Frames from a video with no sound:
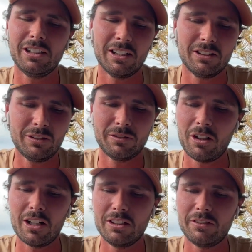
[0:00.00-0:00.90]
I just
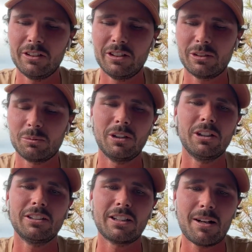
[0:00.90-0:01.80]
find if you're just
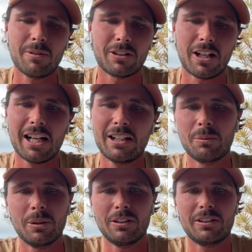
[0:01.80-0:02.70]
willing to have a crack
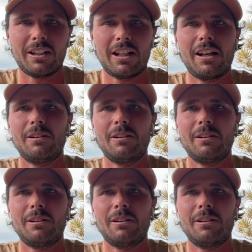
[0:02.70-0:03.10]
and willing to